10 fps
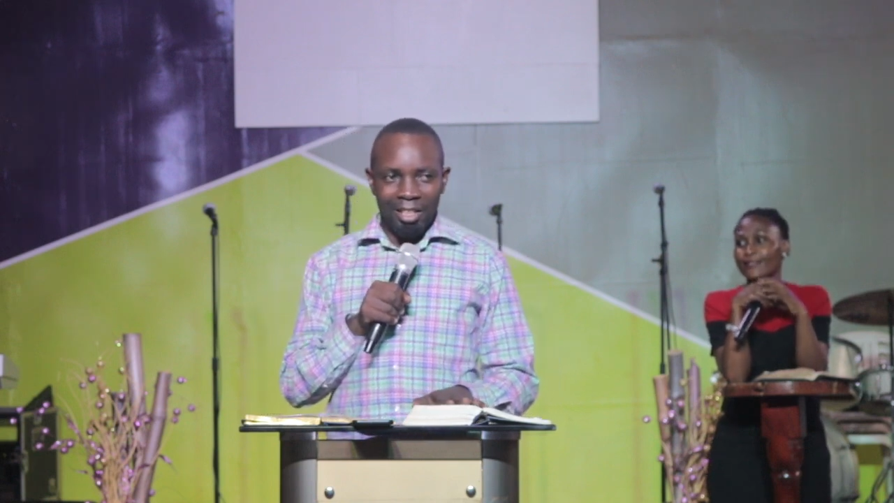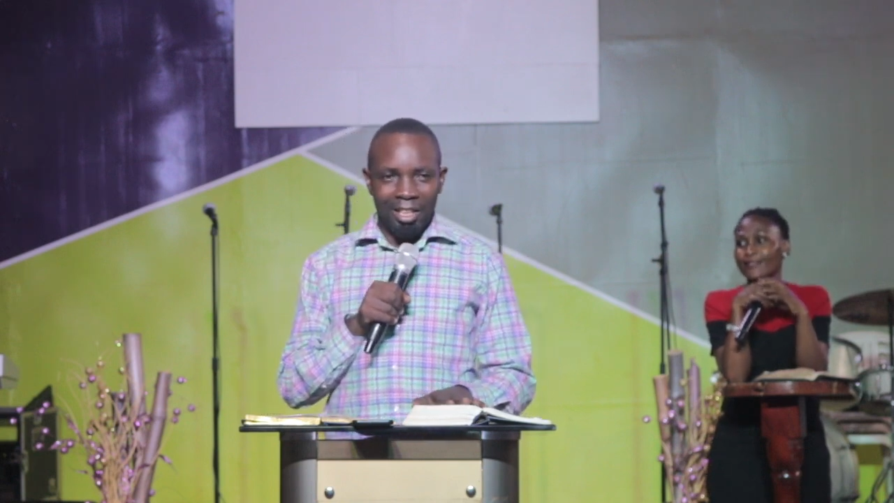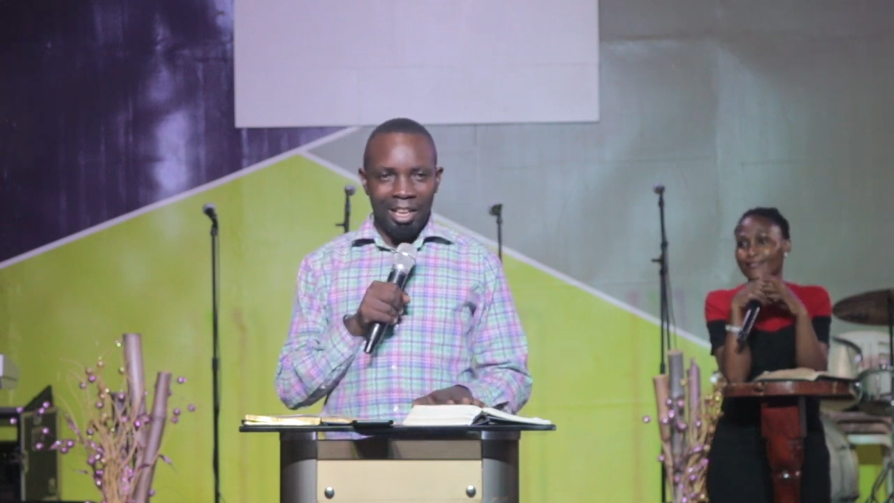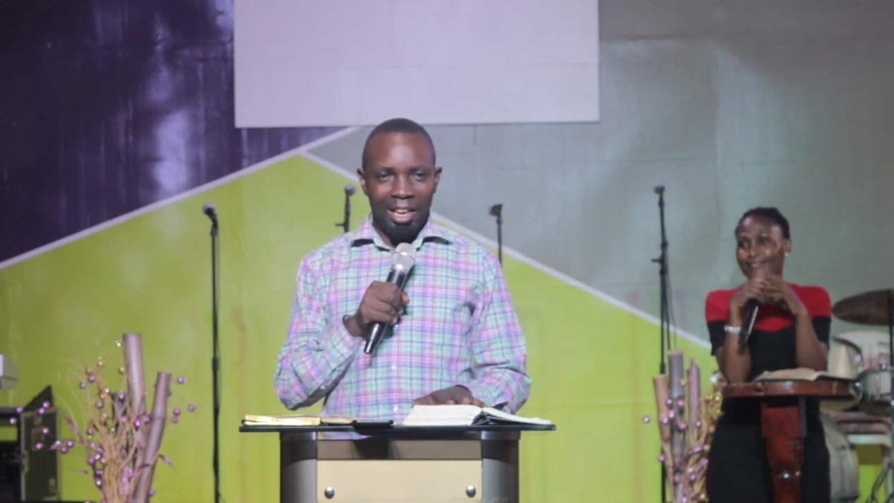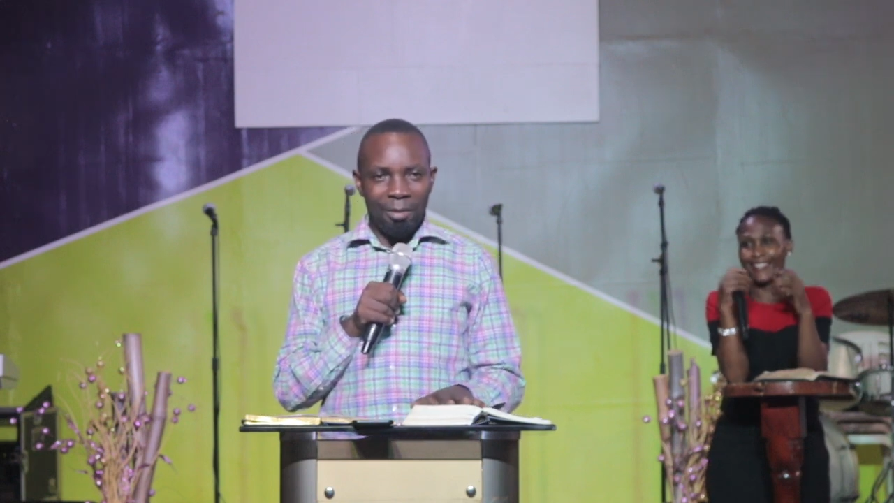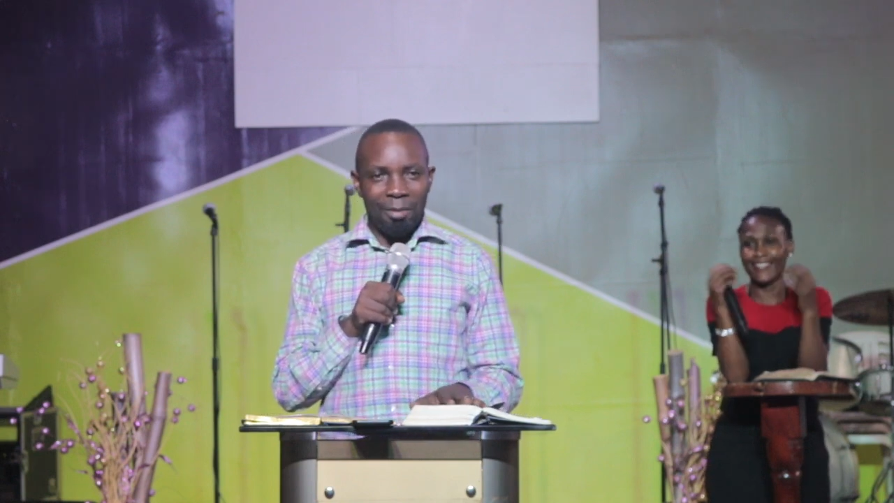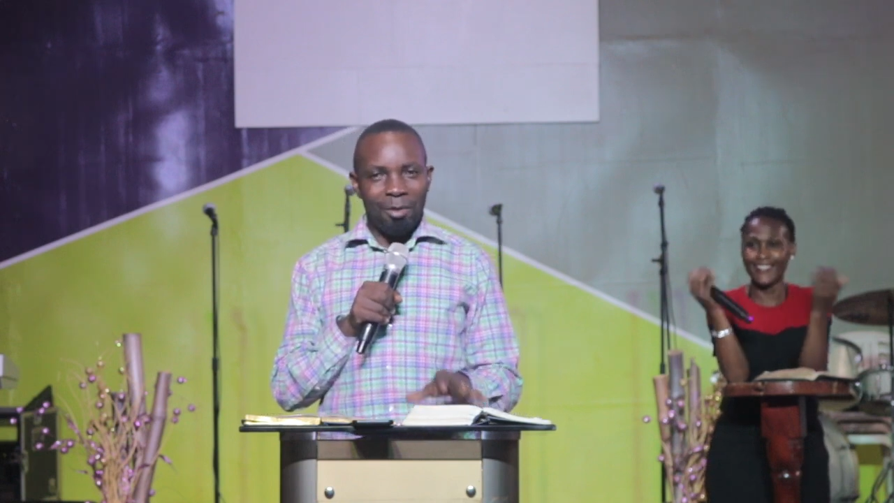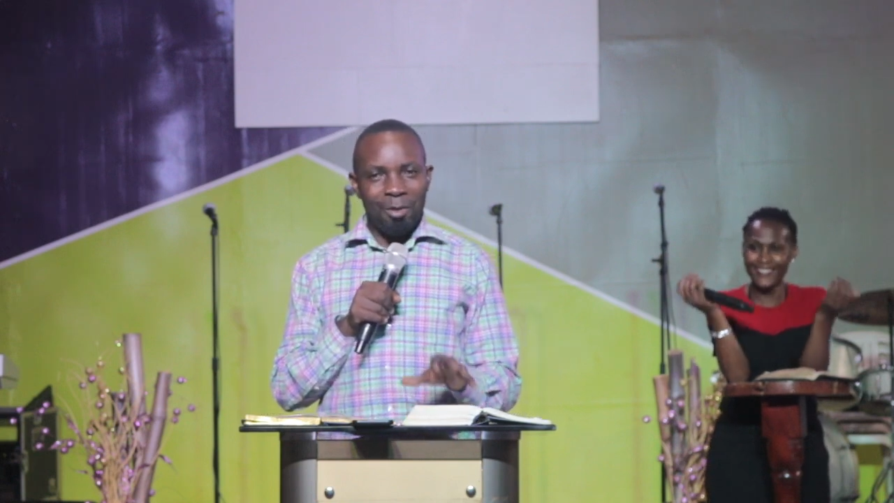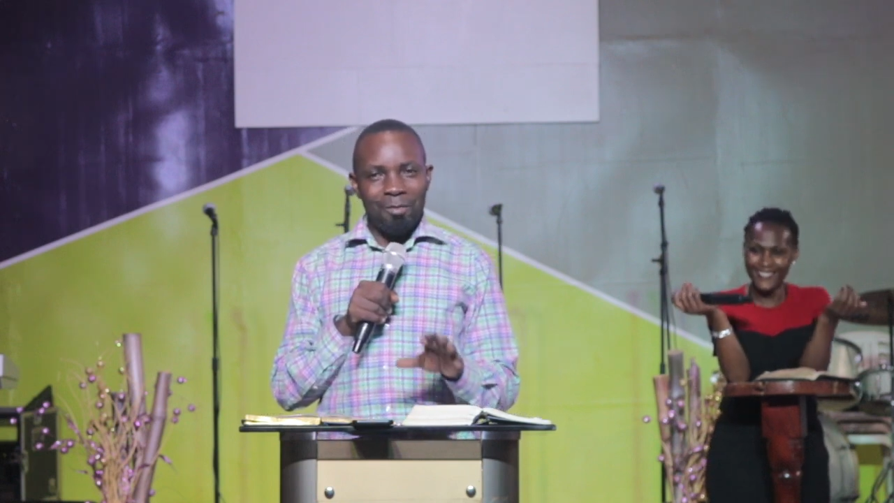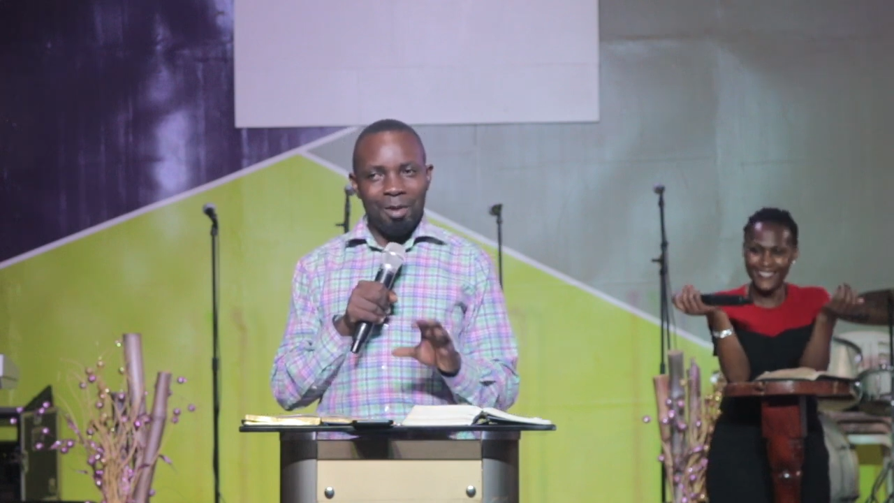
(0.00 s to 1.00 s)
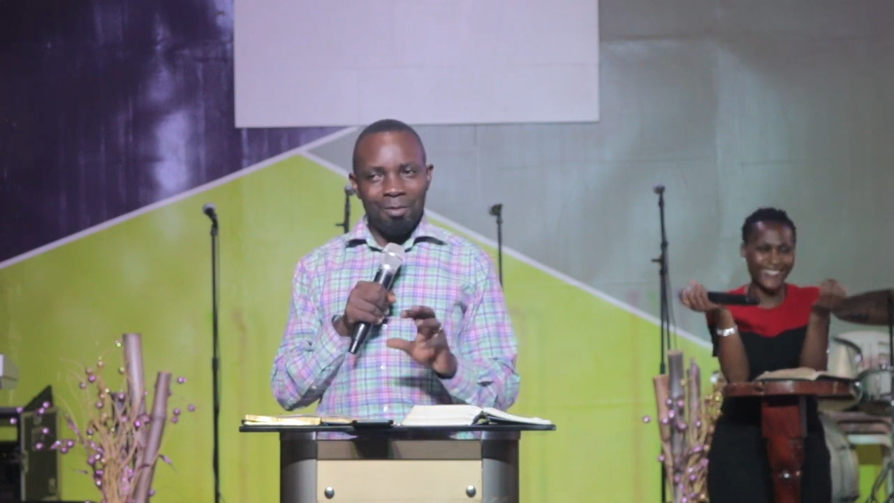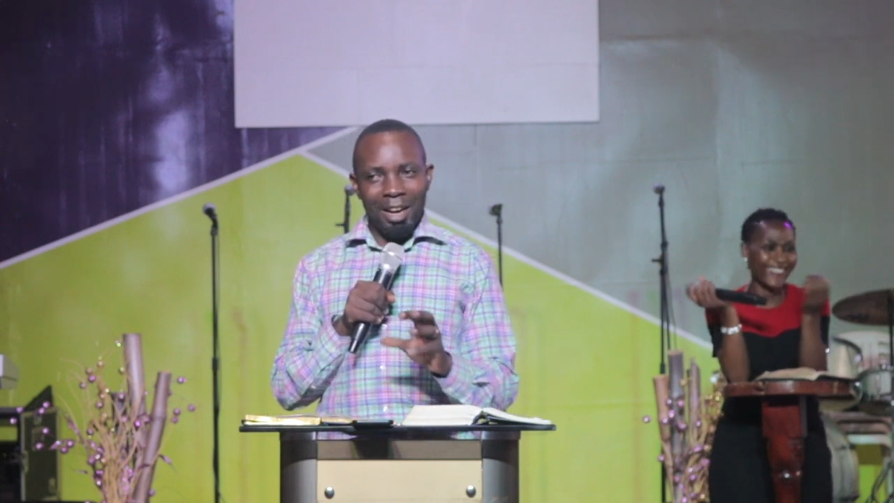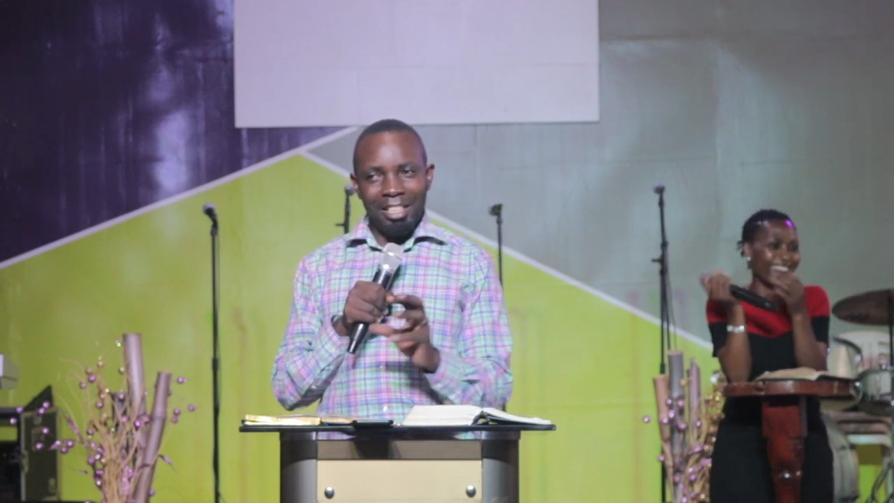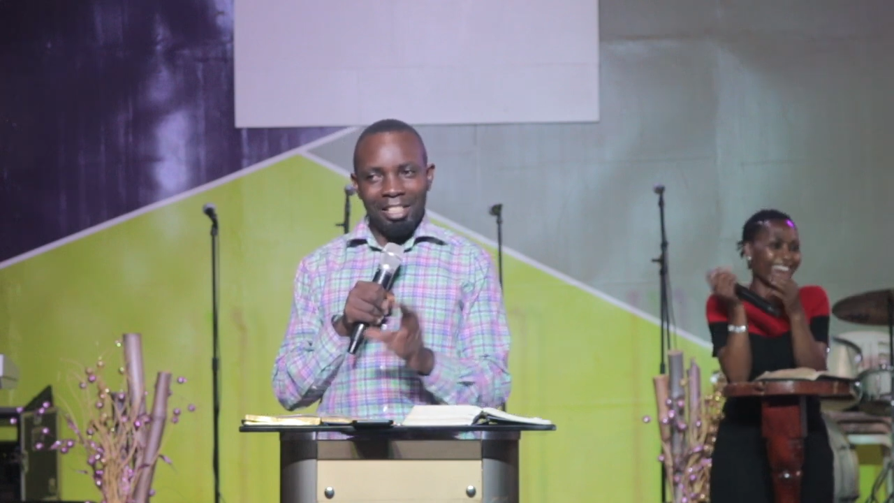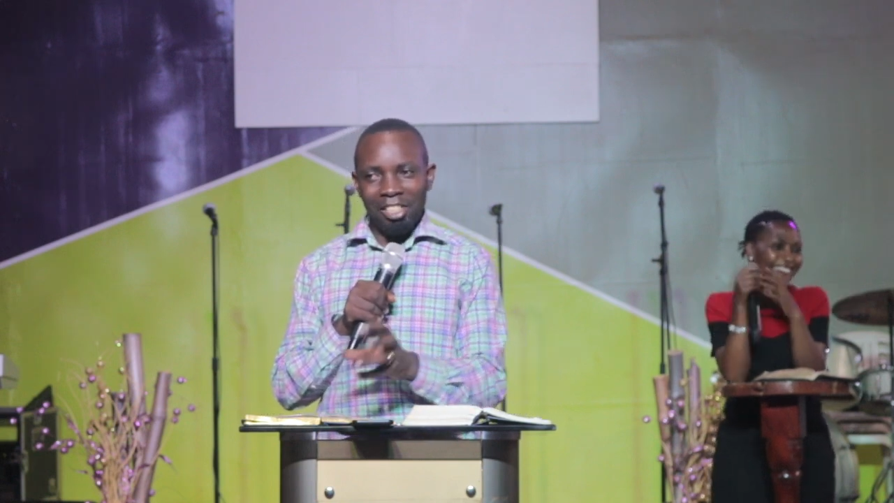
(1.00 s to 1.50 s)
Era mukumwe
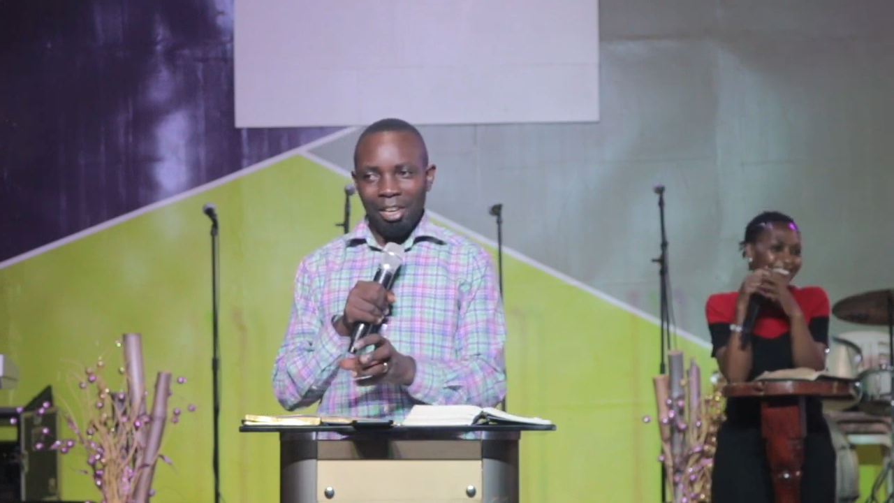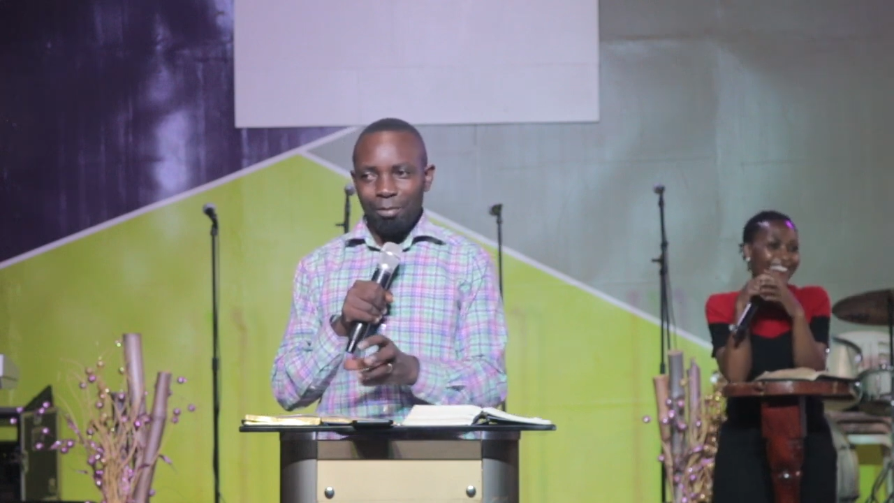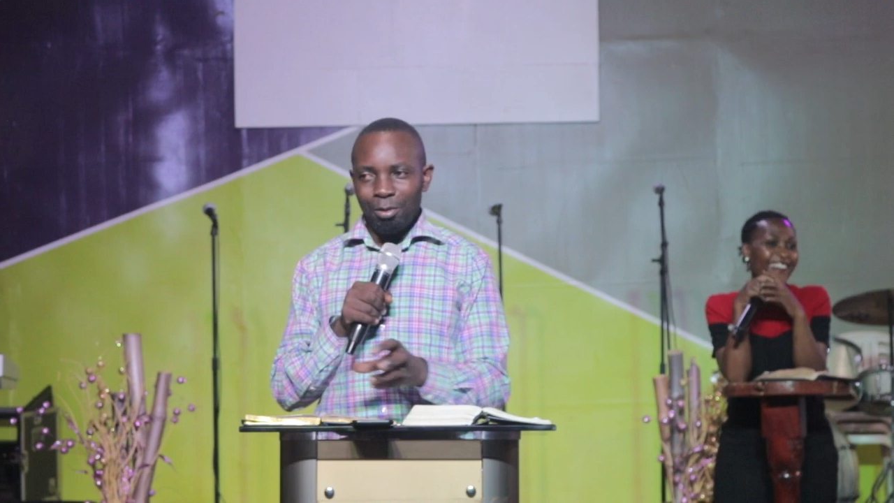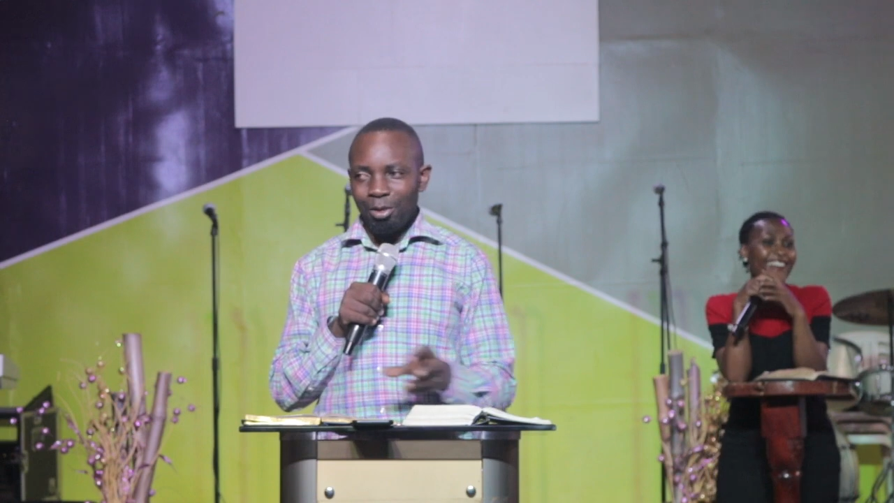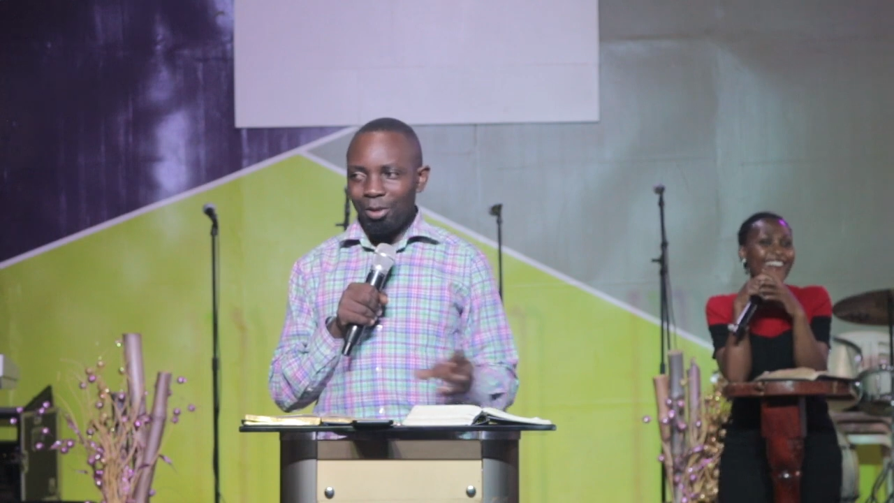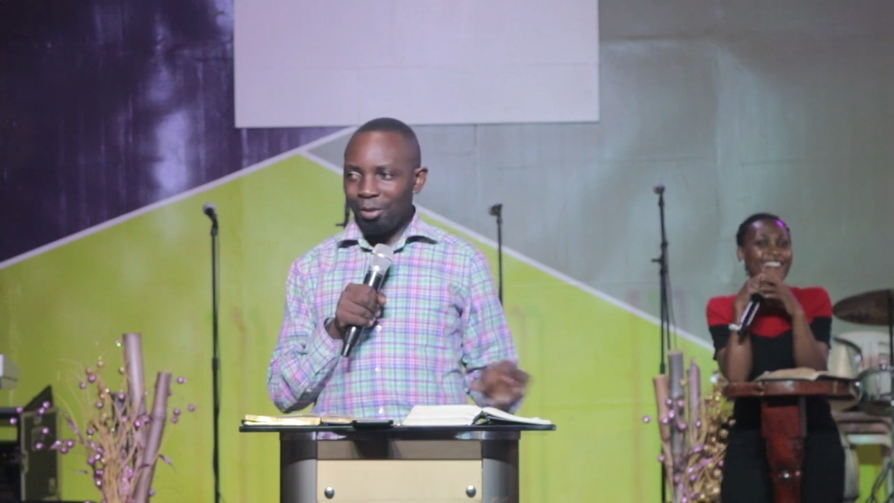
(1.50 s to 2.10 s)
mwali sharp nnyo.